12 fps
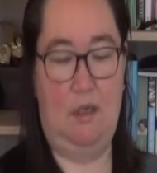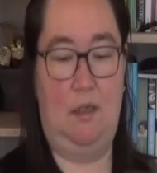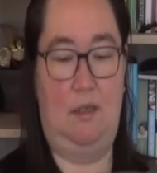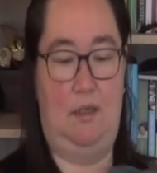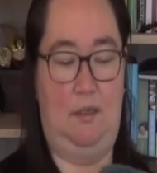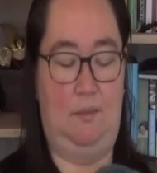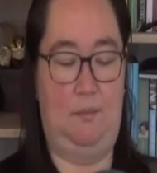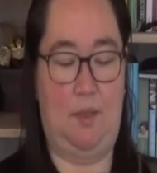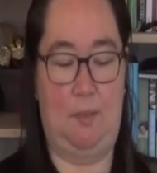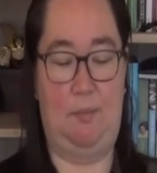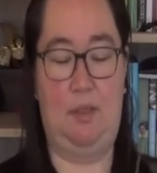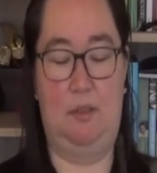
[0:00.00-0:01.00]

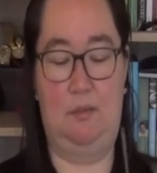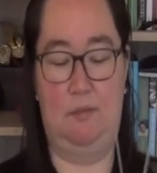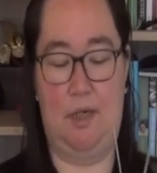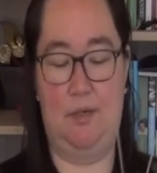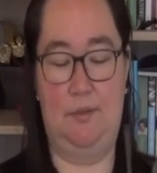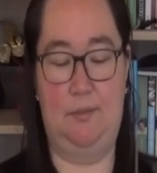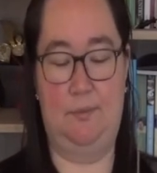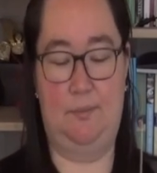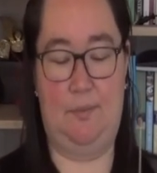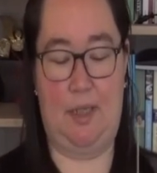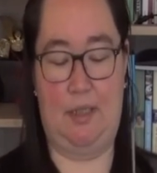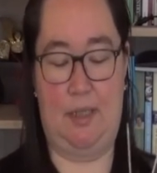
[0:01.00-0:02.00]
a purl row,
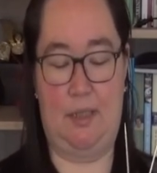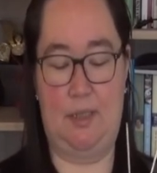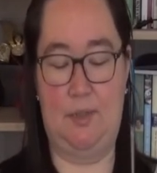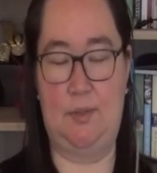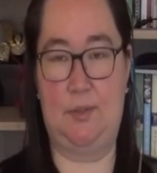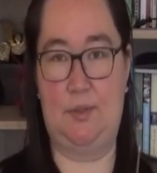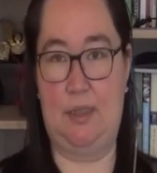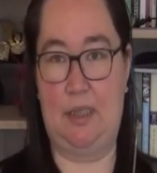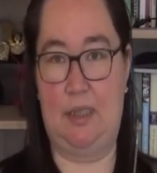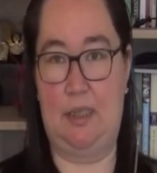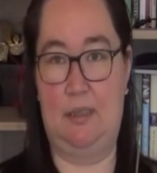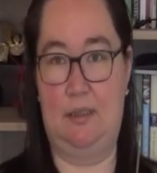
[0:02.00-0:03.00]
and then you do
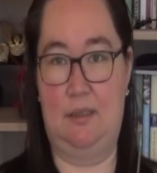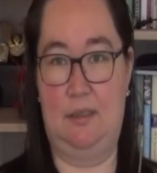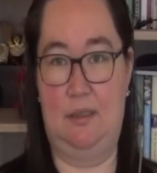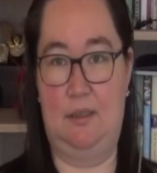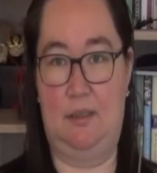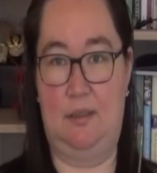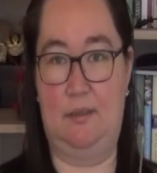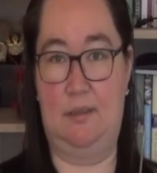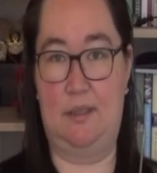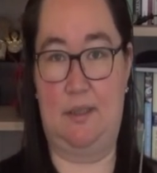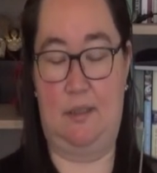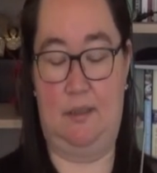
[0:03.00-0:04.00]
the
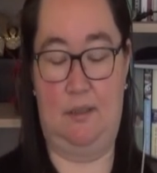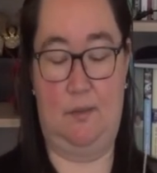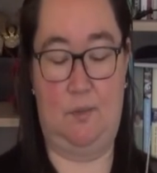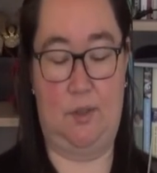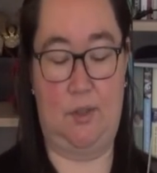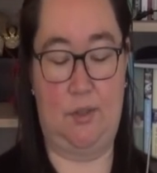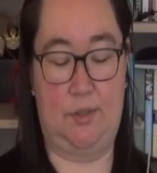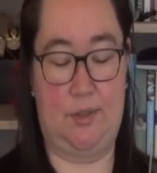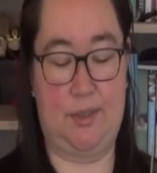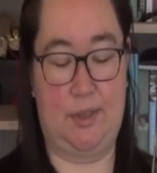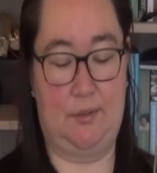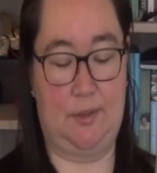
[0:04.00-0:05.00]
underside, which you
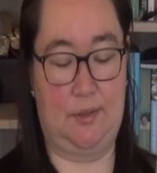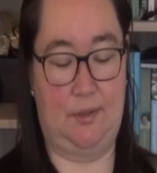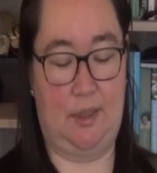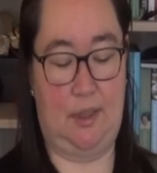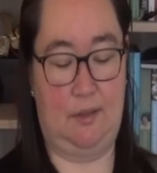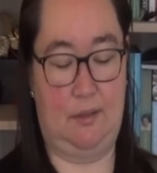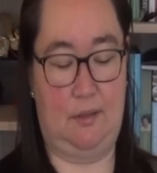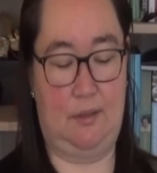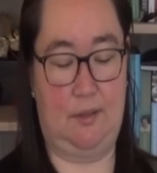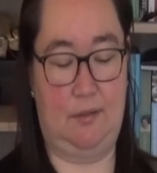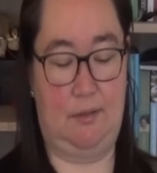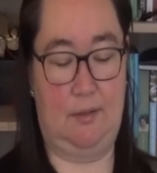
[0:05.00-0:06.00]
sew to the
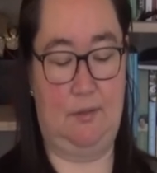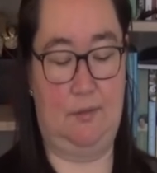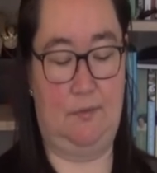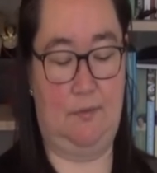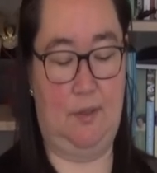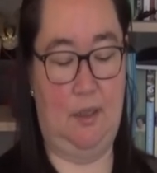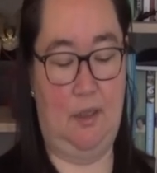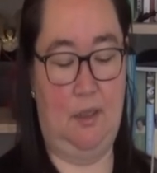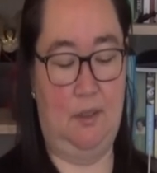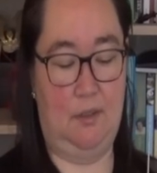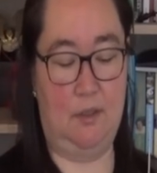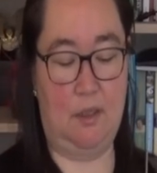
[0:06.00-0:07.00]
underside of
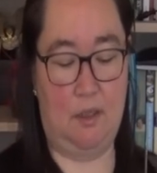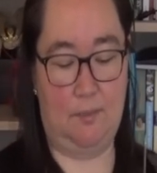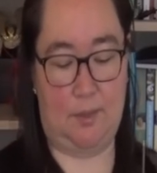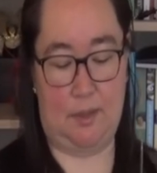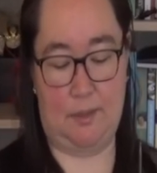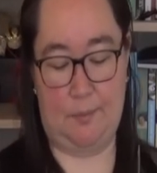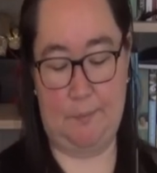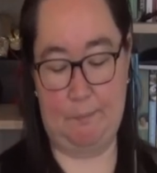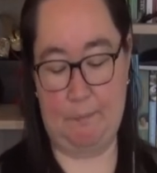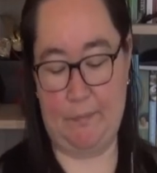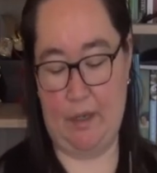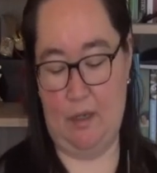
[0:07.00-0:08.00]
your garment.
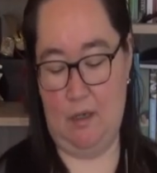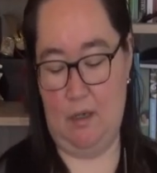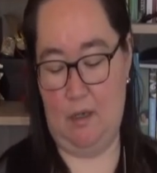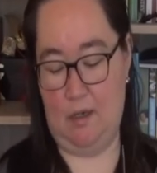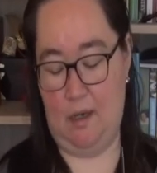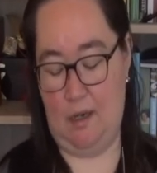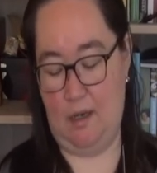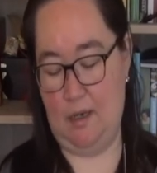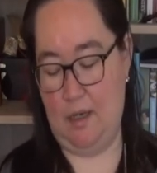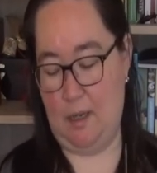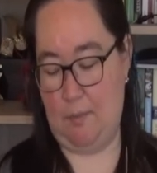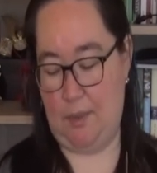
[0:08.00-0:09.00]

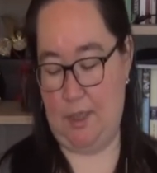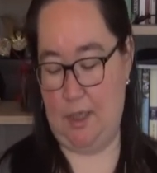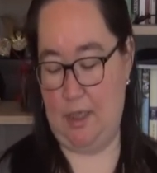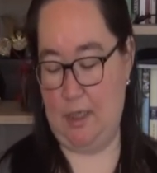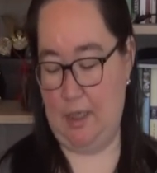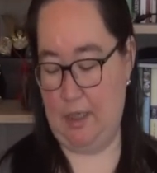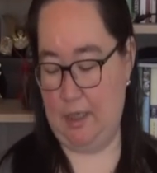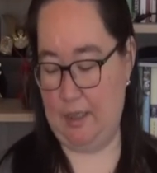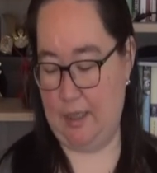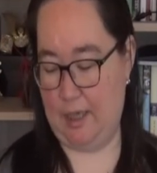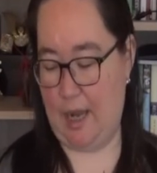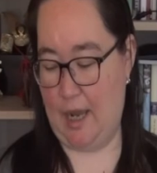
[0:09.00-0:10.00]
I am thinking
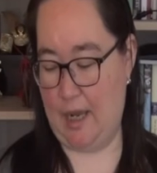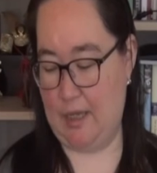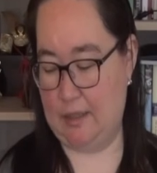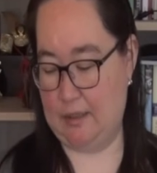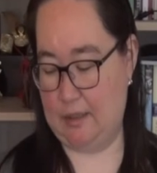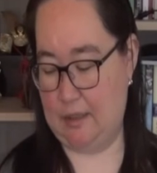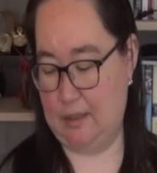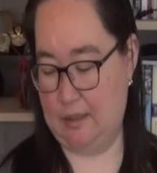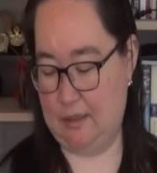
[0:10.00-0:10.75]
that